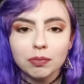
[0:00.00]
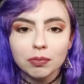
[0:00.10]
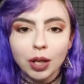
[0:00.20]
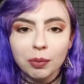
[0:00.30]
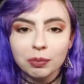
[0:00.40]

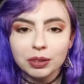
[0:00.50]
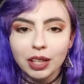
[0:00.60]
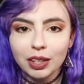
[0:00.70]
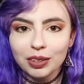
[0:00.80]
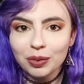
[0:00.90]
probably
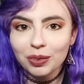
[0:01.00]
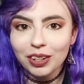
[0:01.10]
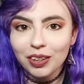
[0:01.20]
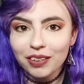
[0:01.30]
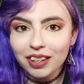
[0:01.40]
not going to
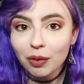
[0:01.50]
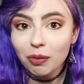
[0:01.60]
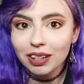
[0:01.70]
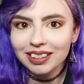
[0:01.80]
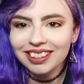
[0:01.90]
work all that
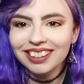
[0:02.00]
well.